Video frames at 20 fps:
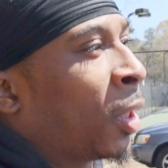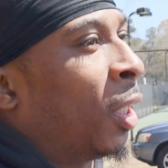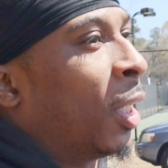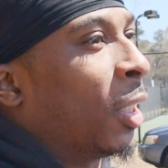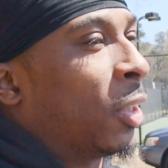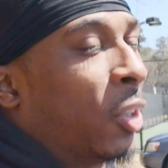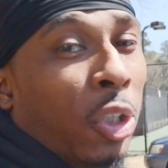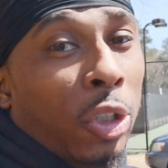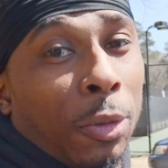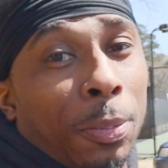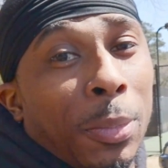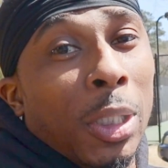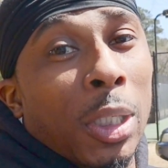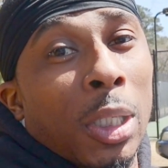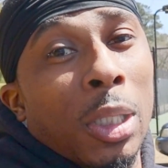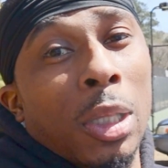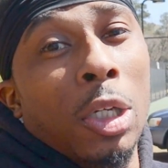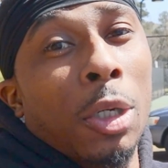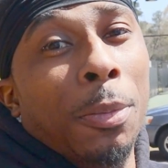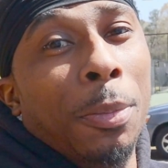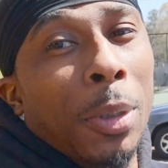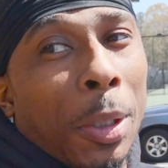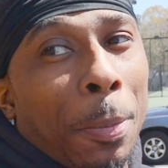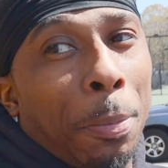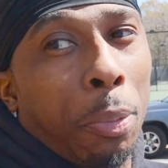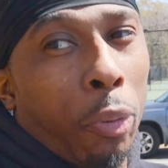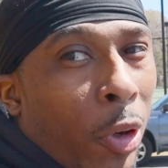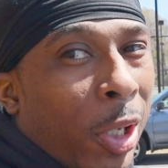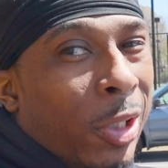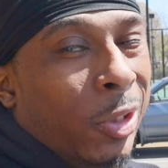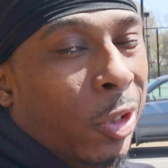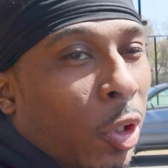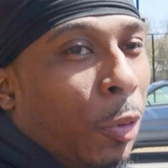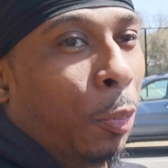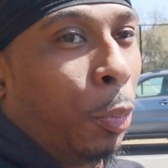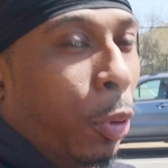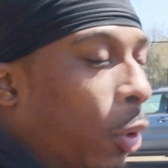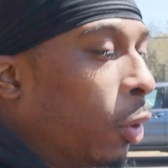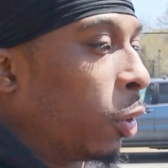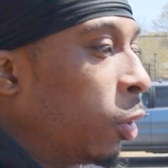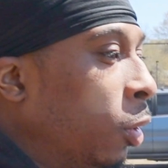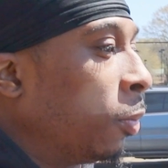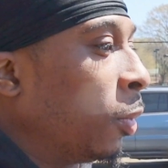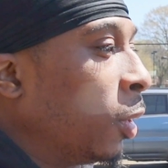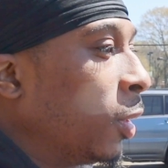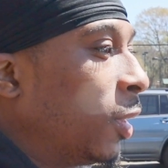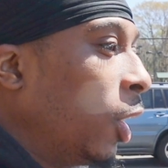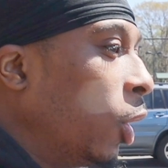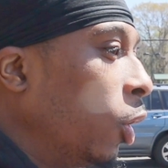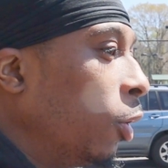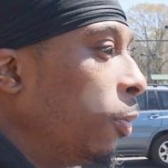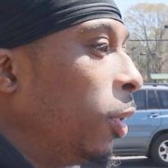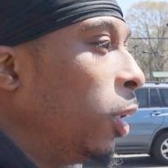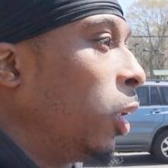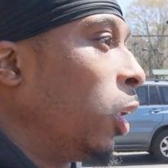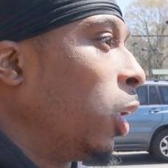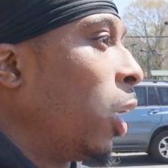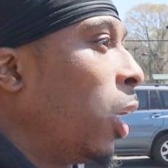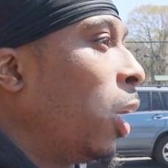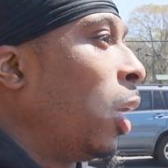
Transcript: It took me a little bit of pressure to put on them to tell me,